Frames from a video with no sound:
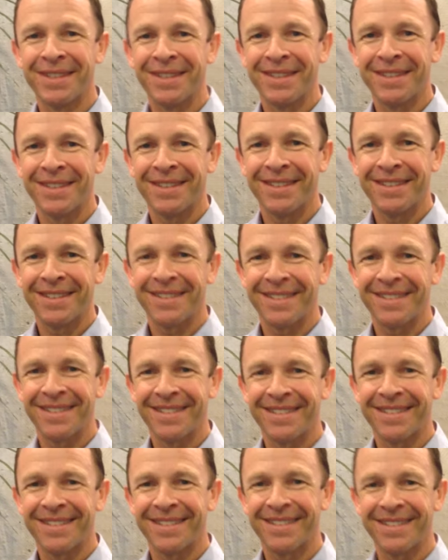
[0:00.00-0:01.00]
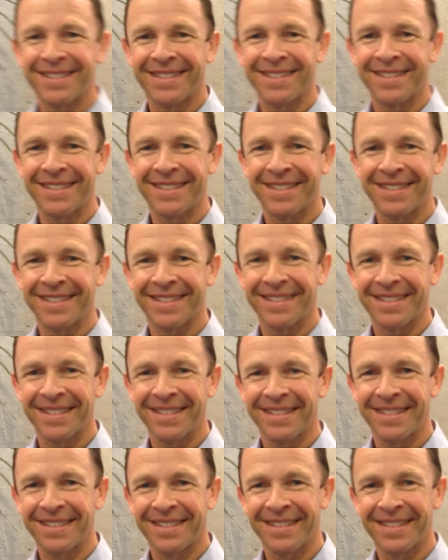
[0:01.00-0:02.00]
Awesome. Thanks very much for your
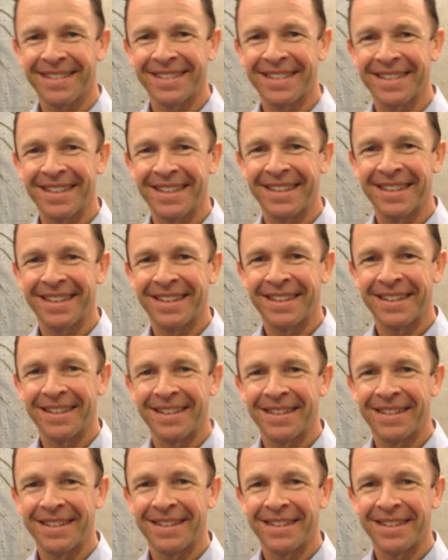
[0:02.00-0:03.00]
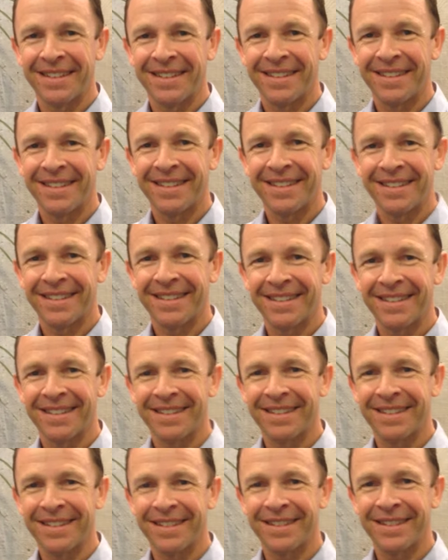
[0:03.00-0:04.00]
time, Bruce, and I uh, look forward to your next
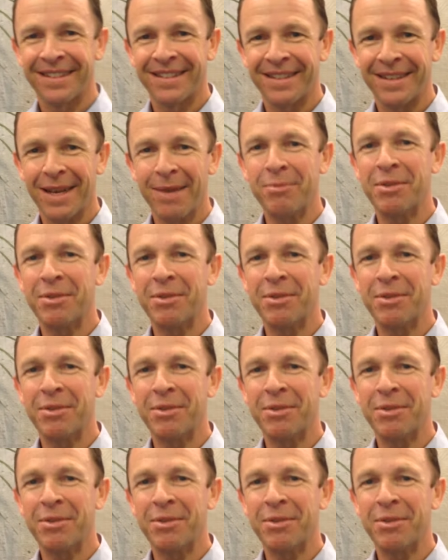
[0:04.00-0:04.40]
property purchase.